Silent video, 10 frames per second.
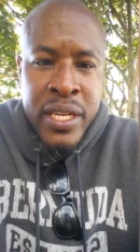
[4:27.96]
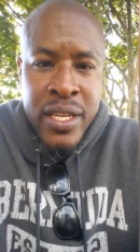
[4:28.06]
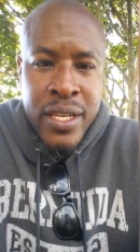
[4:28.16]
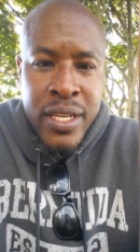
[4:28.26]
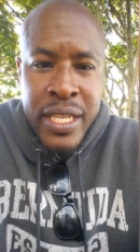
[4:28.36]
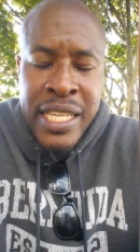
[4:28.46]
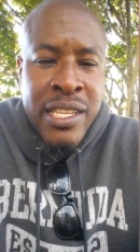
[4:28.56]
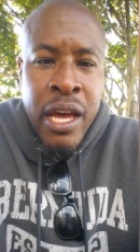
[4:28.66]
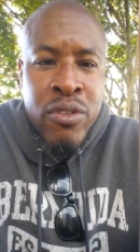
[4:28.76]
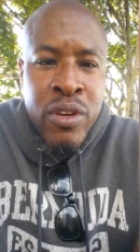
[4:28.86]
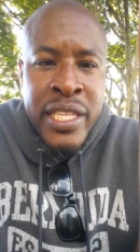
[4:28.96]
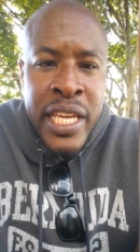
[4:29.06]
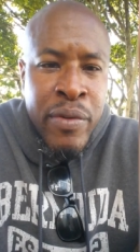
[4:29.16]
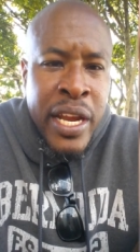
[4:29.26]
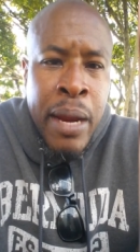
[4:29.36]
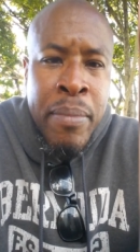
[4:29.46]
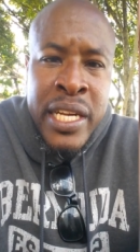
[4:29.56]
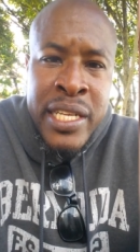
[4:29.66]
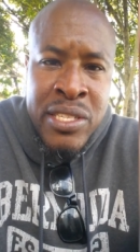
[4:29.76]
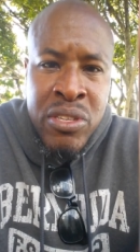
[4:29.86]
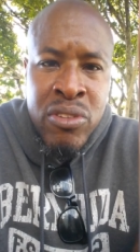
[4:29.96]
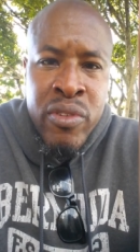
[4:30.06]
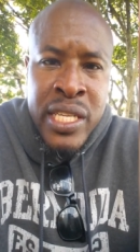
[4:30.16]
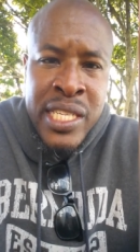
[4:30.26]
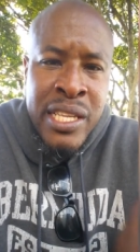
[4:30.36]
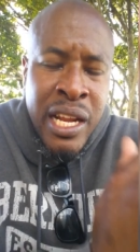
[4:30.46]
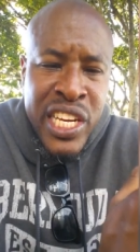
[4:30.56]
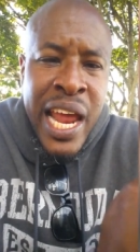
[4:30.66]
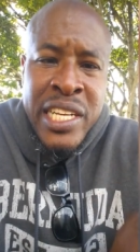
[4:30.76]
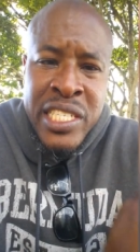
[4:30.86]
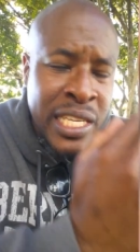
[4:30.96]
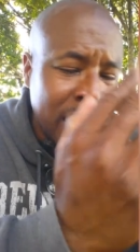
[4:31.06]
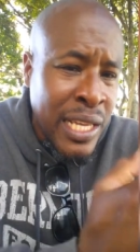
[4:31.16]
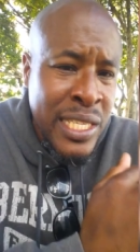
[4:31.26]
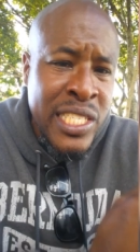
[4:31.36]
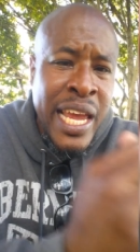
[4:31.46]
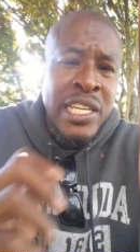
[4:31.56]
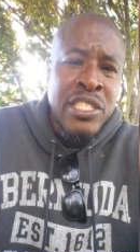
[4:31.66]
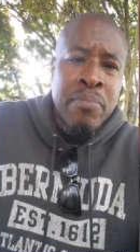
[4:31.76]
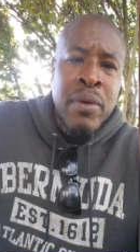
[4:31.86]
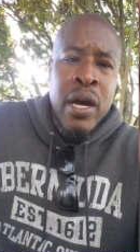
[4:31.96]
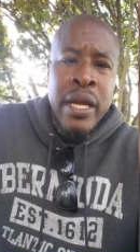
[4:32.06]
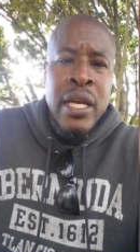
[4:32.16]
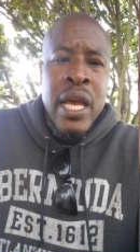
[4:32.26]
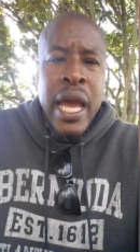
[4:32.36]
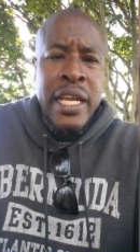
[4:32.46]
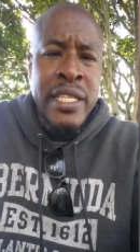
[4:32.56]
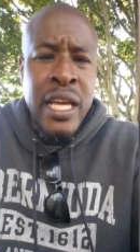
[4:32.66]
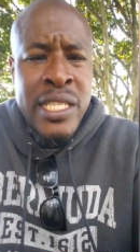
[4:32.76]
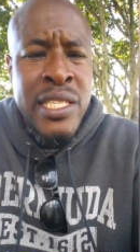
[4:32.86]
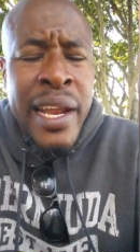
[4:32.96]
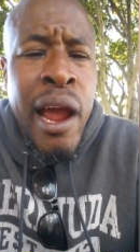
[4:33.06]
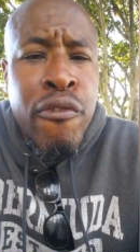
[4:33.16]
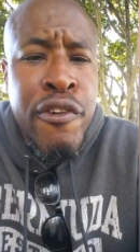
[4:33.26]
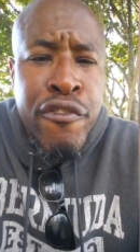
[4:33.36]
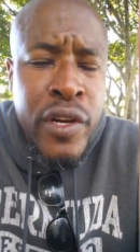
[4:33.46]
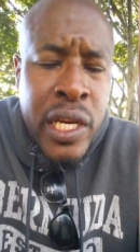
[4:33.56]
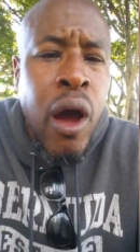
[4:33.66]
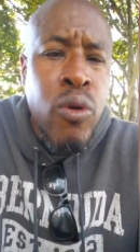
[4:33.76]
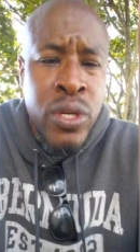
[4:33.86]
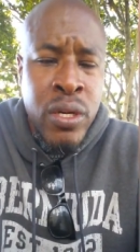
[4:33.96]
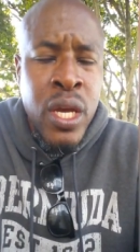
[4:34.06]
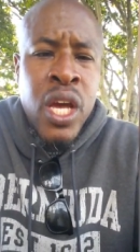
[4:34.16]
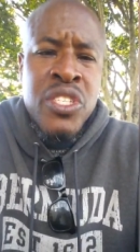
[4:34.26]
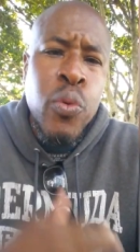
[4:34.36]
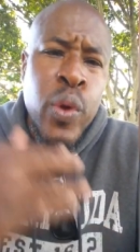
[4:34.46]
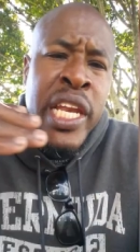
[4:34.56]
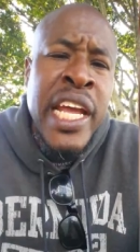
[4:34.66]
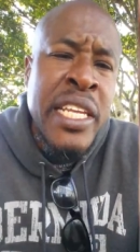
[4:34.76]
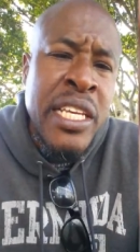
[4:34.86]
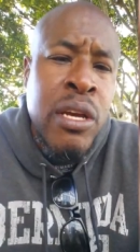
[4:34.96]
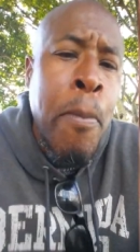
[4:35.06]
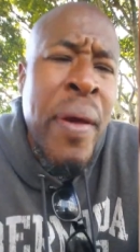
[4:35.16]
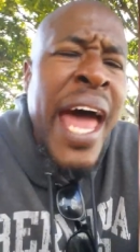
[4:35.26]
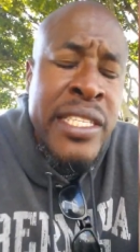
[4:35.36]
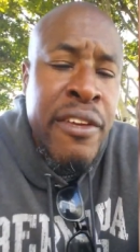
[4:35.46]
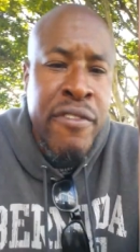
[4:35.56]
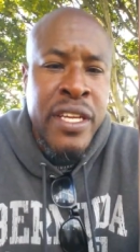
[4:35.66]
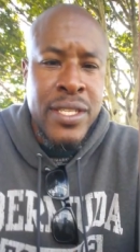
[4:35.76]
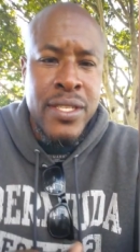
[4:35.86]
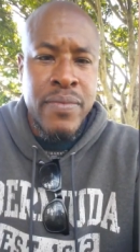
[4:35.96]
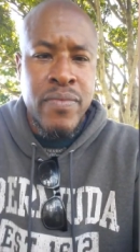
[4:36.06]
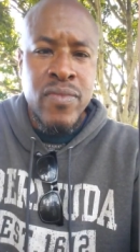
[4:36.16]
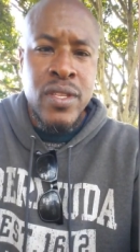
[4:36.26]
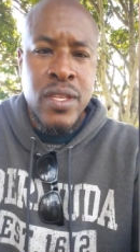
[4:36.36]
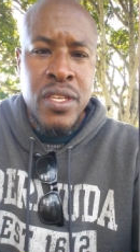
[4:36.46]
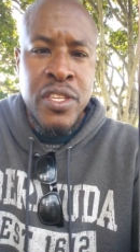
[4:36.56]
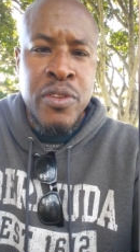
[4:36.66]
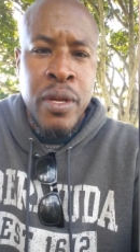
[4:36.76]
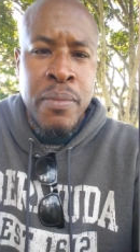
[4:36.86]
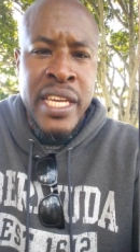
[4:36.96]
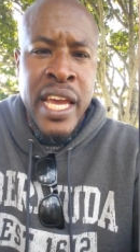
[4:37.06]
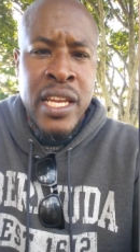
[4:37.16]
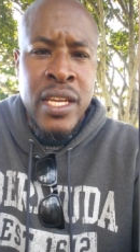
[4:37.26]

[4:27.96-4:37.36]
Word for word: That's not a good thing when everybody disagrees. It's not challenging. It doesn't challenge your mind. And it, it's not healthy for the culture. So we need this competitiveness. You see what I'm saying?